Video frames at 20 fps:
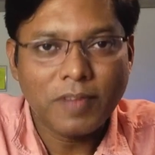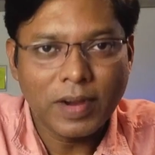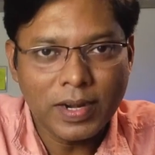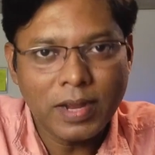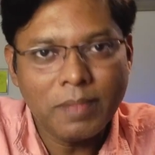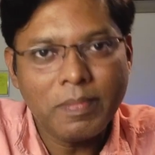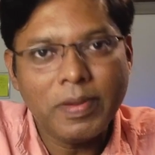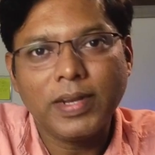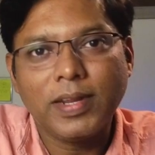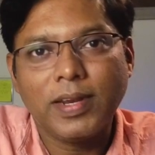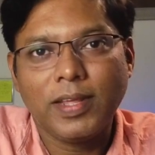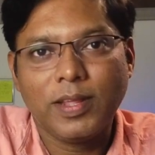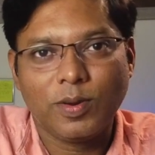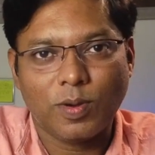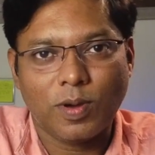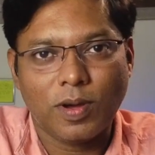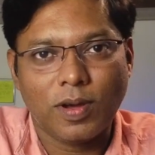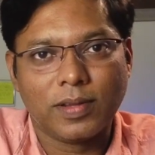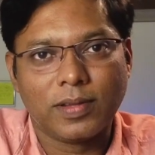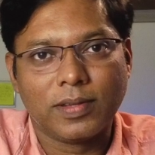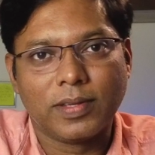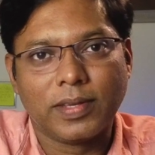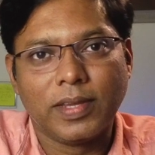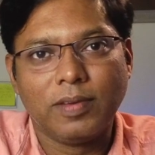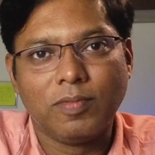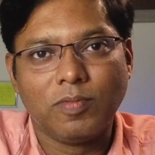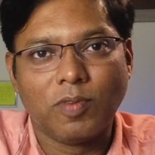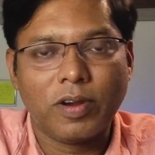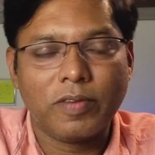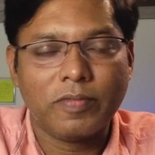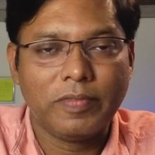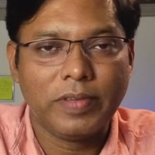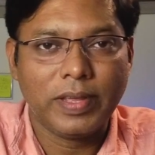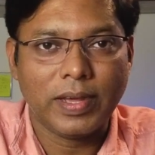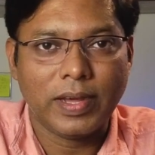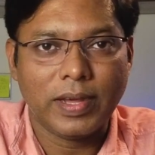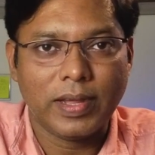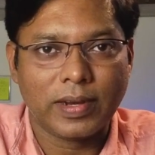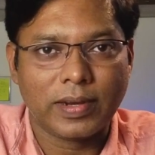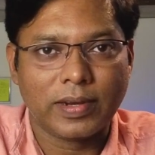fundamentally wrong in what
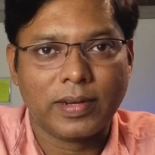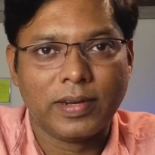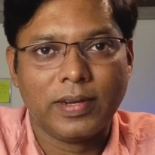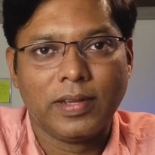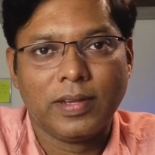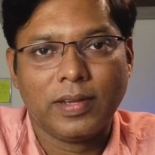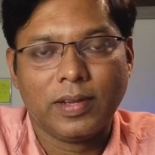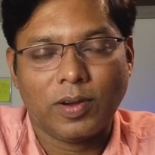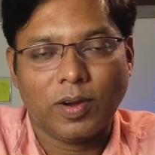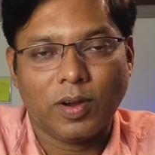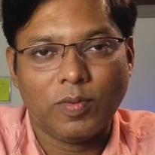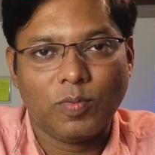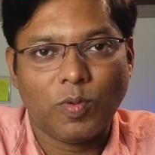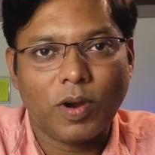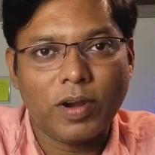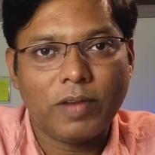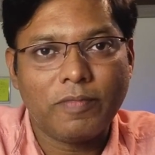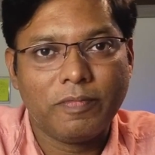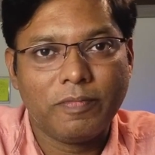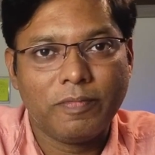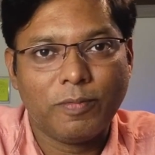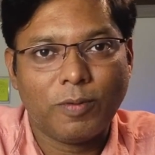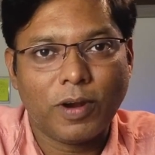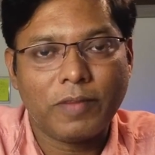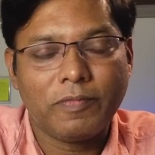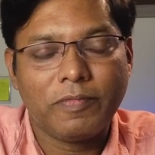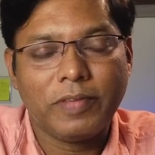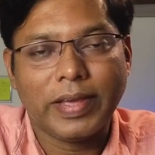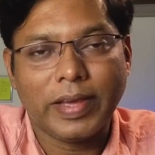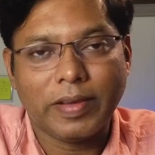we are and what we